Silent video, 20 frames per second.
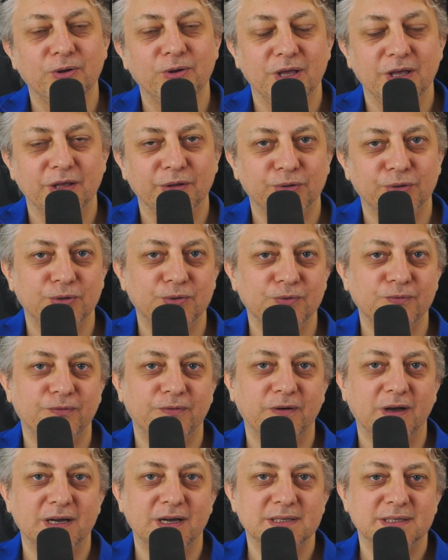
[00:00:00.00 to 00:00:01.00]
it too
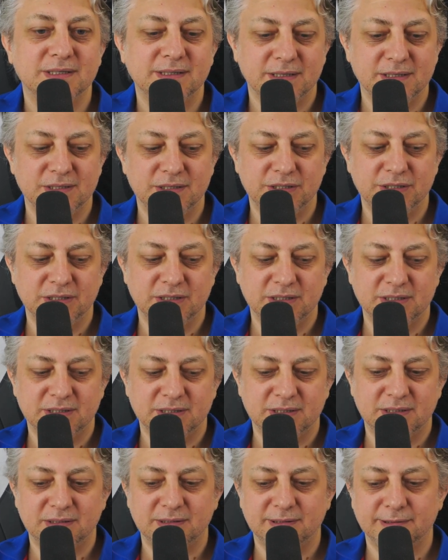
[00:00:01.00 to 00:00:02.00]
fast, it's
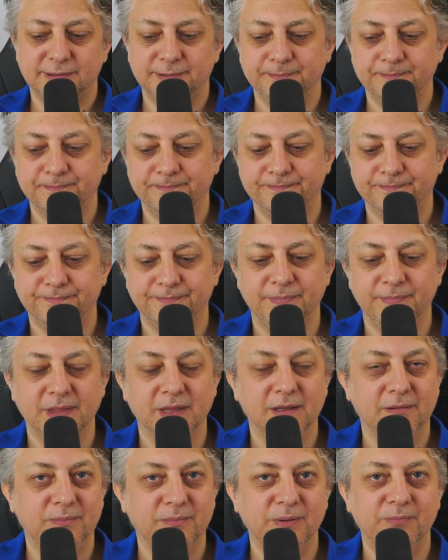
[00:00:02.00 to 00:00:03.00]
just
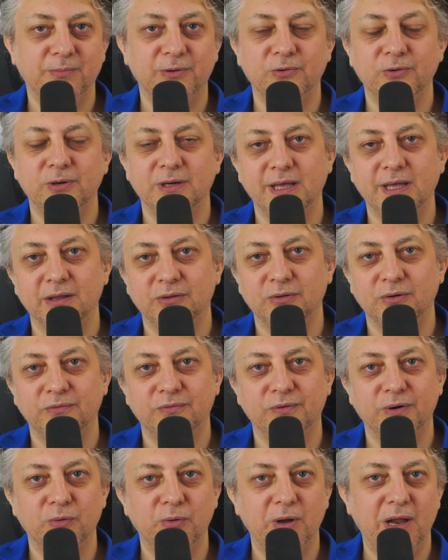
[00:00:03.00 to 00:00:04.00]
people will get
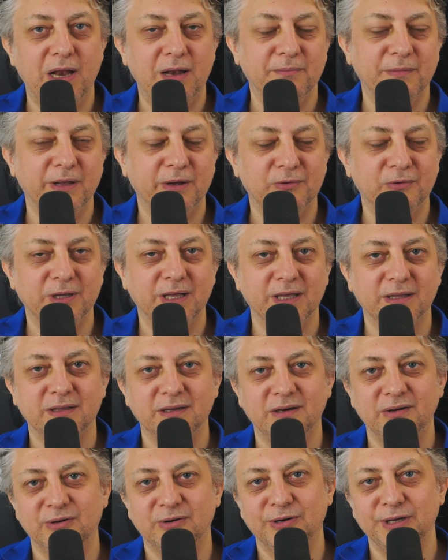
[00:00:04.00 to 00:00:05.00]
overwhelmed, they will get
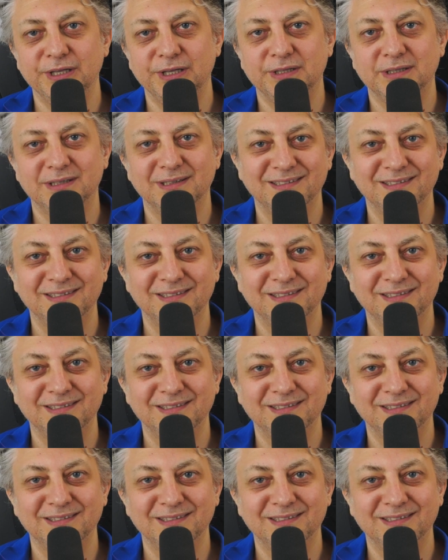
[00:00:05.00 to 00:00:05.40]
annoyed,